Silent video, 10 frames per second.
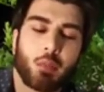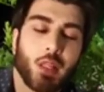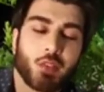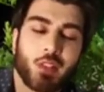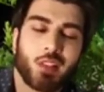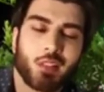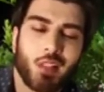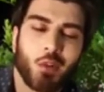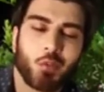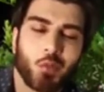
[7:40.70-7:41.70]
I'm
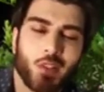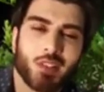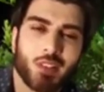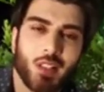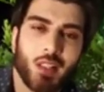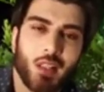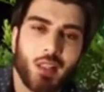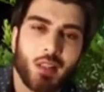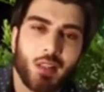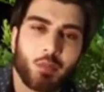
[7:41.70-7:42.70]
actually out of words,
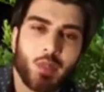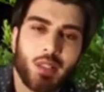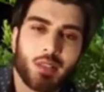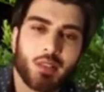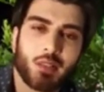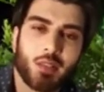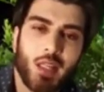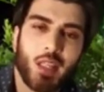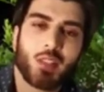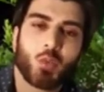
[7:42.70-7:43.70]
but
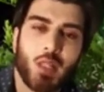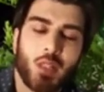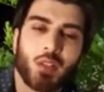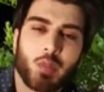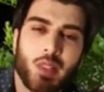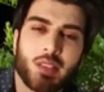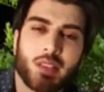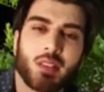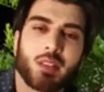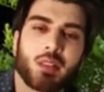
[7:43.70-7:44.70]
try to value the
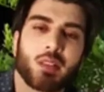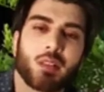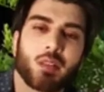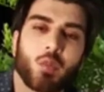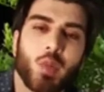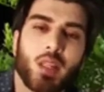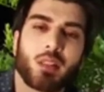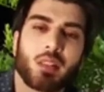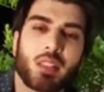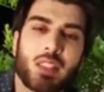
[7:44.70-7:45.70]
person
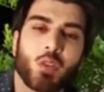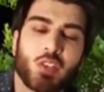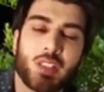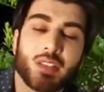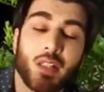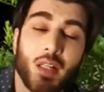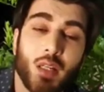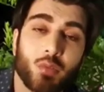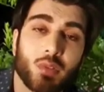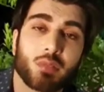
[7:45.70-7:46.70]
when he or she's
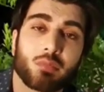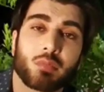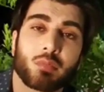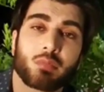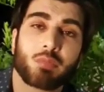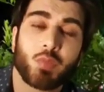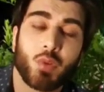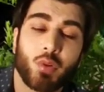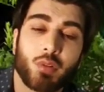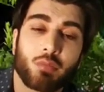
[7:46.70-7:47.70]
around,
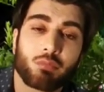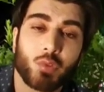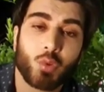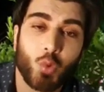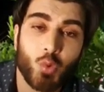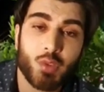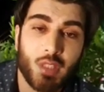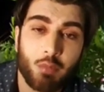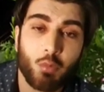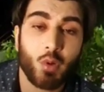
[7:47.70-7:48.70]
before you
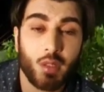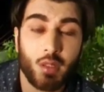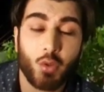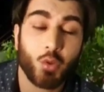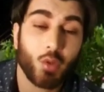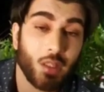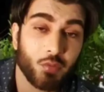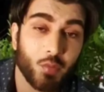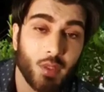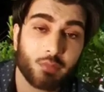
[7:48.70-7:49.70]
lose him or her or your
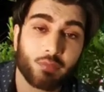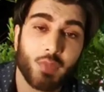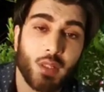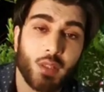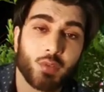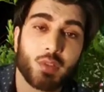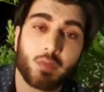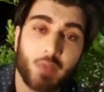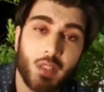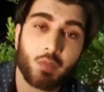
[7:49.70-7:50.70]
loved one.
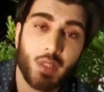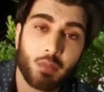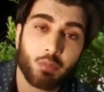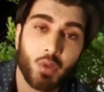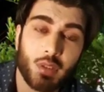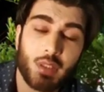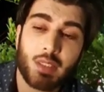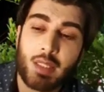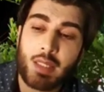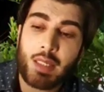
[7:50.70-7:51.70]
So it's very, very
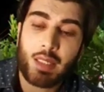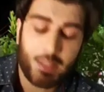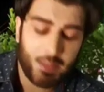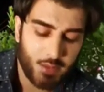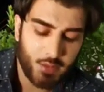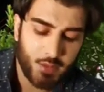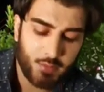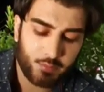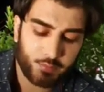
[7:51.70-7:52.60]
important. And